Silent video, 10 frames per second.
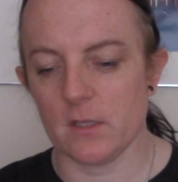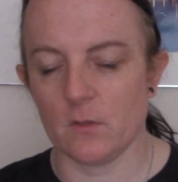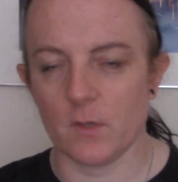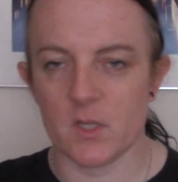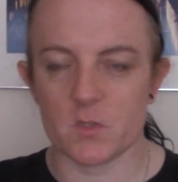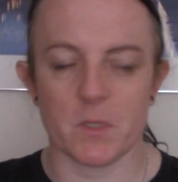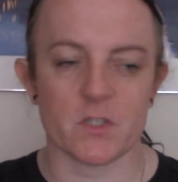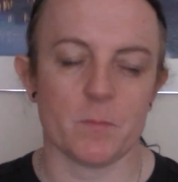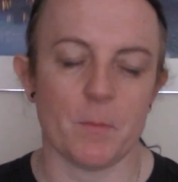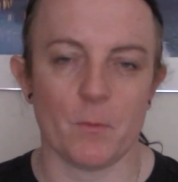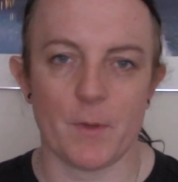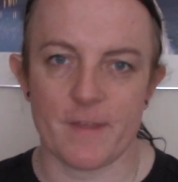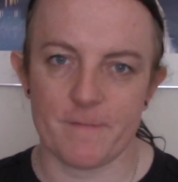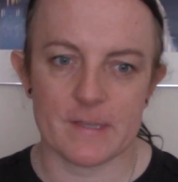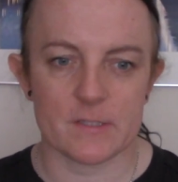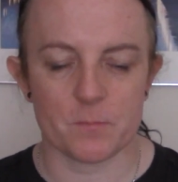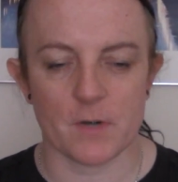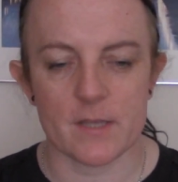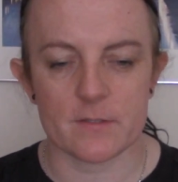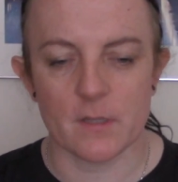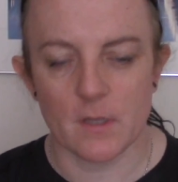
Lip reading: You know, he speaks to people when they're feeling depressed